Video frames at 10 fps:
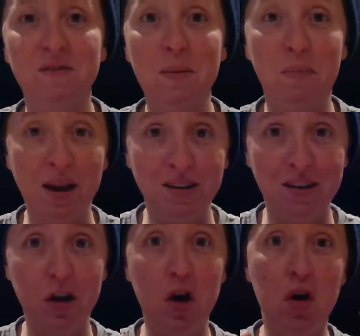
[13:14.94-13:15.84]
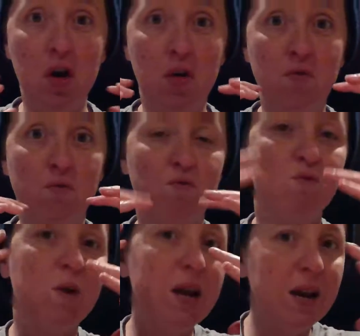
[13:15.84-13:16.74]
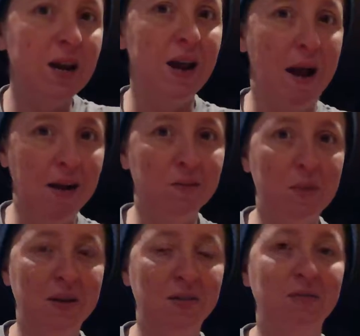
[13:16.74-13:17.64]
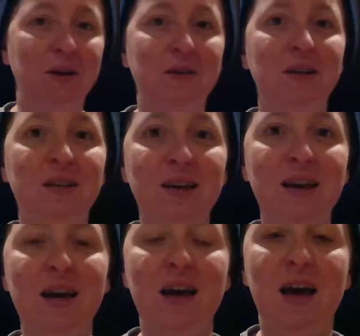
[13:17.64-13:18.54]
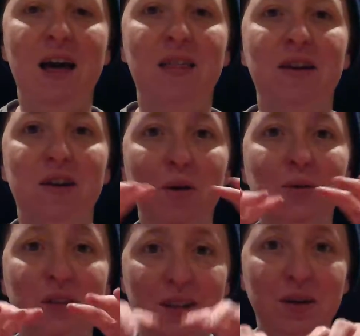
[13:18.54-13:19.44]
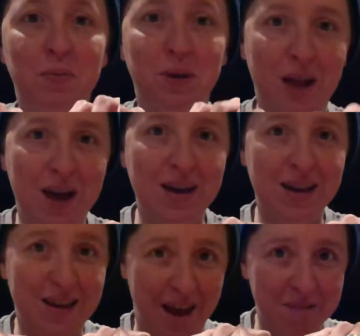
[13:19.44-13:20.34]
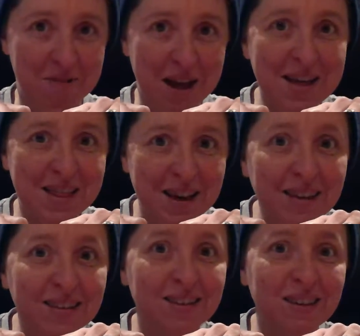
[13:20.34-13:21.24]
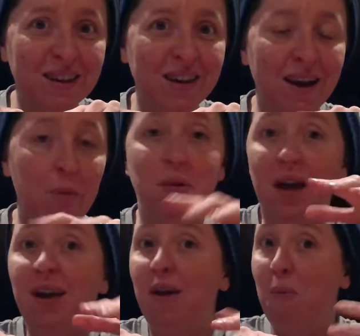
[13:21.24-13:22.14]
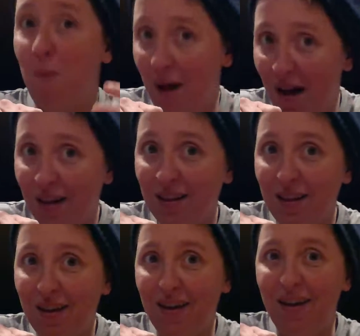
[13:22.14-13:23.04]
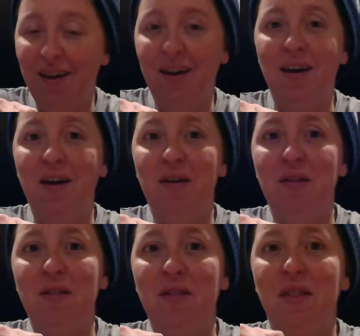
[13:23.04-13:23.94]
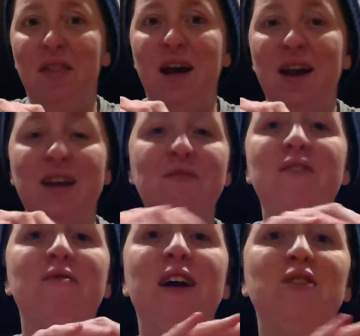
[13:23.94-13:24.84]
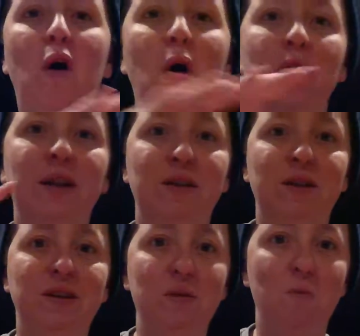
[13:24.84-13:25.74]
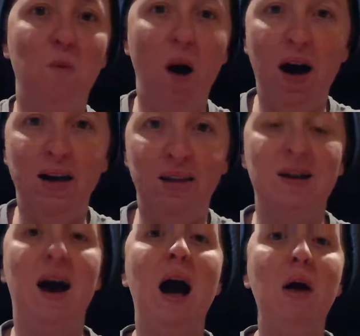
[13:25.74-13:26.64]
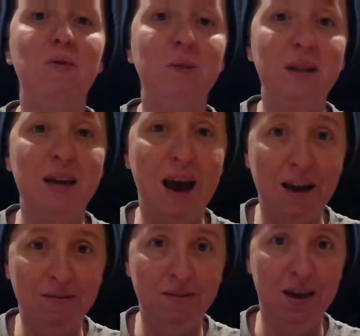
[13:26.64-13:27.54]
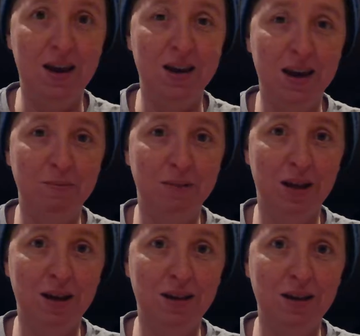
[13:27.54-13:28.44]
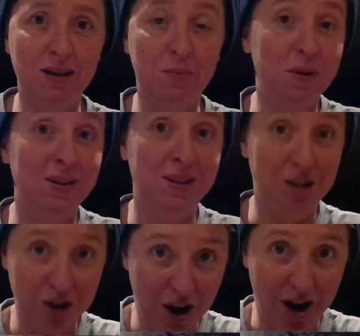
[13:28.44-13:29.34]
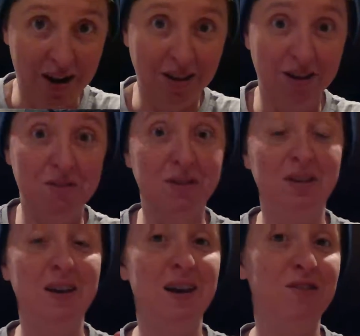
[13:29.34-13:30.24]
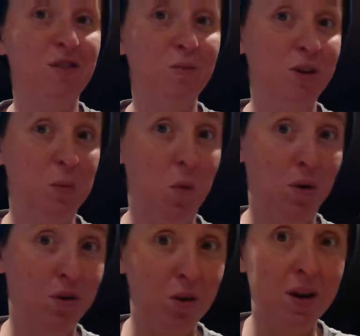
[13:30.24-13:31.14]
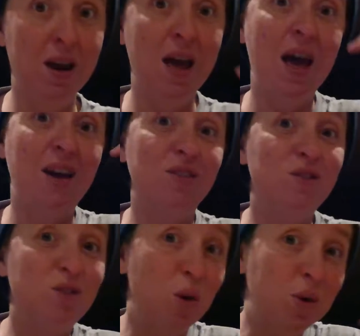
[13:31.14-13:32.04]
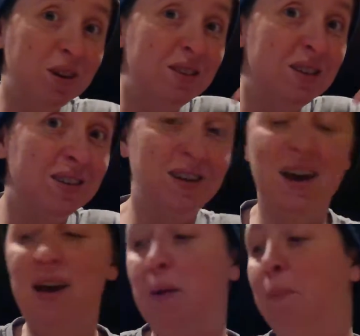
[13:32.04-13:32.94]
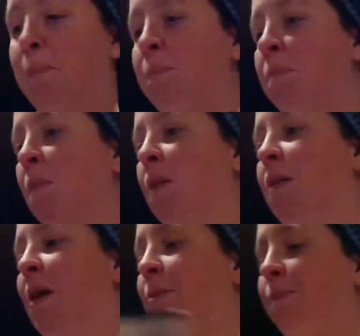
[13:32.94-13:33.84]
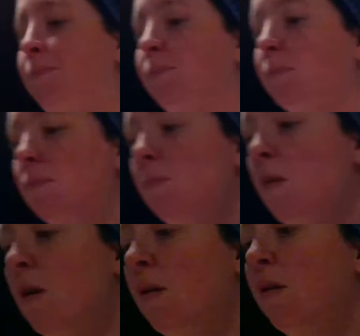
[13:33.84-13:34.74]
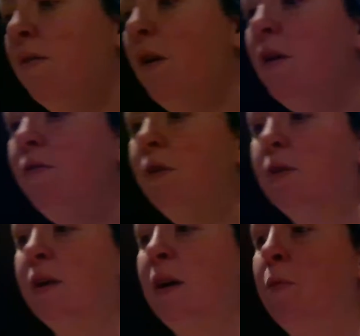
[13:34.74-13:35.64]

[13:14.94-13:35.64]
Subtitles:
the basic reading aspect of literacy that goes into playing a game like this, playing it well, that even if that's all literacy was, I would really advocate games like these. But it's not. Literacy has so much more to it, and so does this game. Now, the very first thing I'm